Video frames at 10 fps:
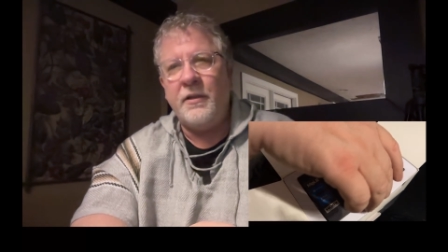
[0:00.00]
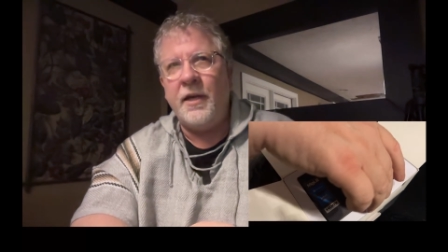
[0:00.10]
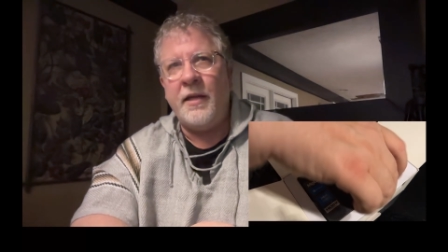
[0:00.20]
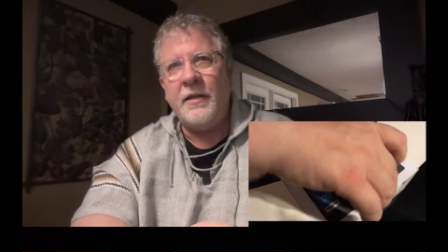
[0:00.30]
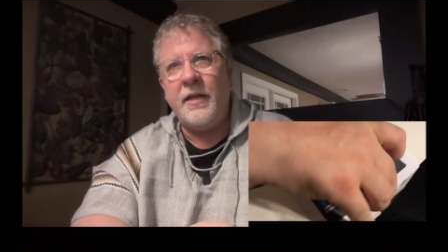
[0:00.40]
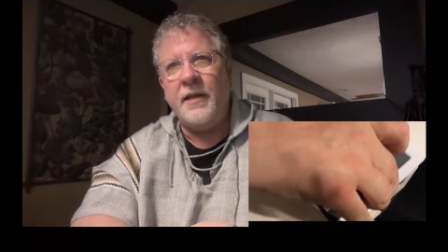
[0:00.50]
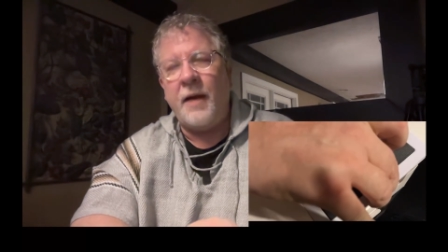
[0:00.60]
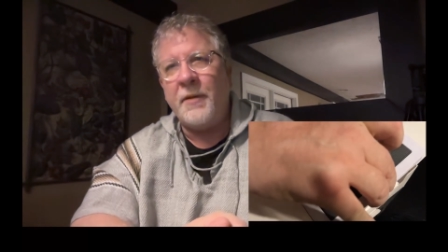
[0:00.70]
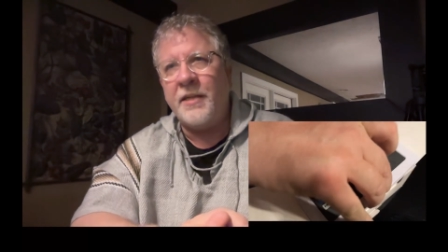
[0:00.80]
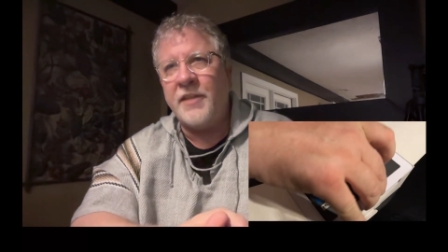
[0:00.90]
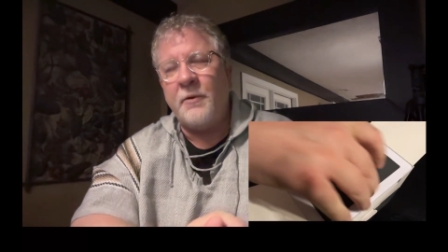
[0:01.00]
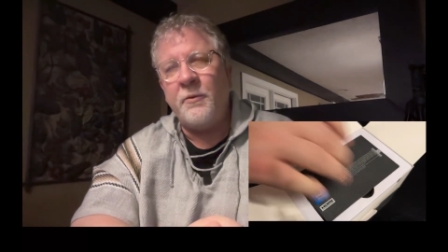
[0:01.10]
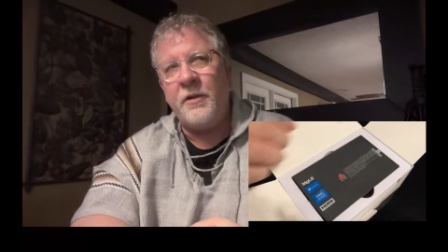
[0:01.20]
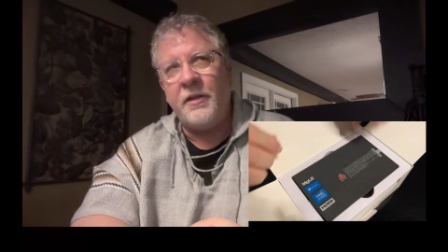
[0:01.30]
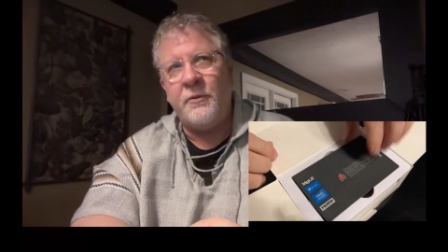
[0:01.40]
And not because I
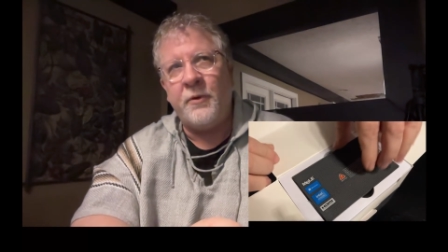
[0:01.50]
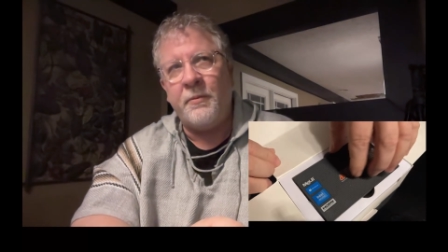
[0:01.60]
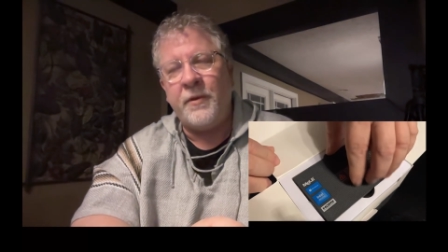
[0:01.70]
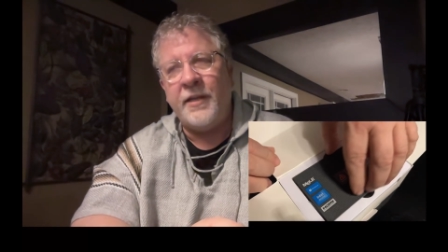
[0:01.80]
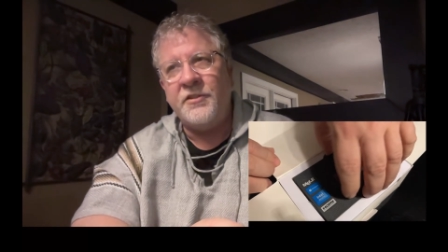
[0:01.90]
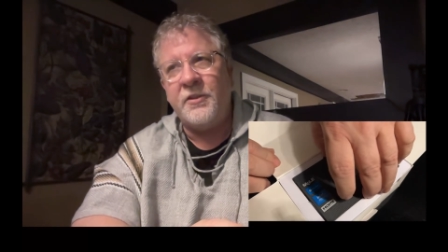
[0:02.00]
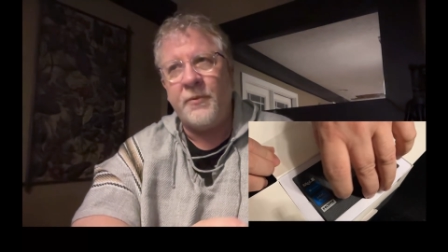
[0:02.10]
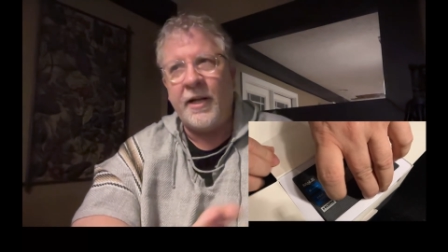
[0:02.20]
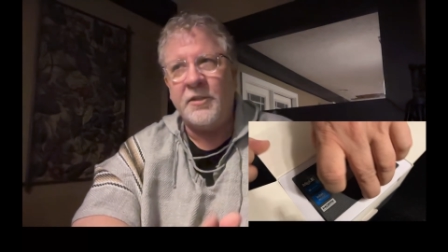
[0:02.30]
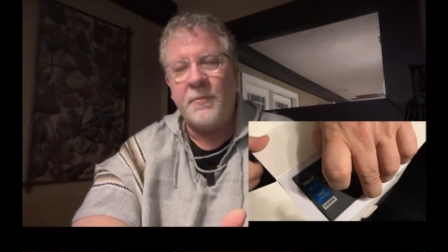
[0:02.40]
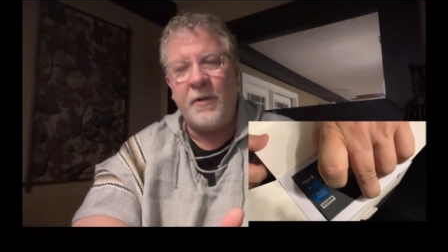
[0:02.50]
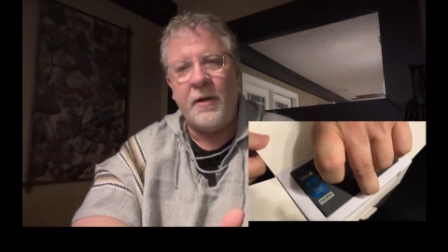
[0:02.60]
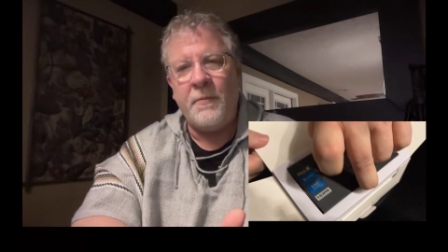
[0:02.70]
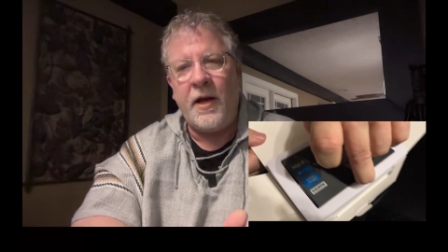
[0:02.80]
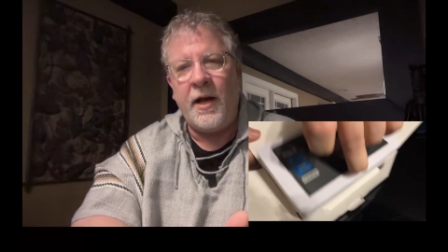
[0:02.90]
wanted to replace the Raspberry
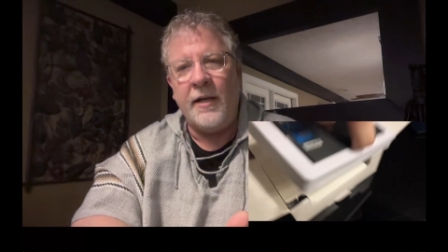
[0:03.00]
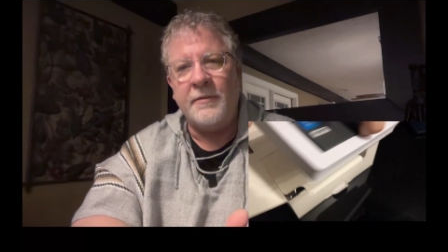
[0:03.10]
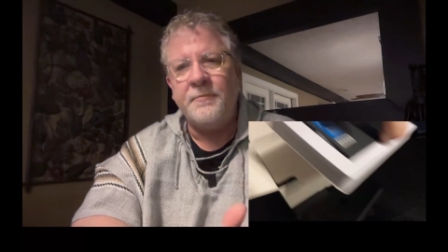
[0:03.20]
Pi,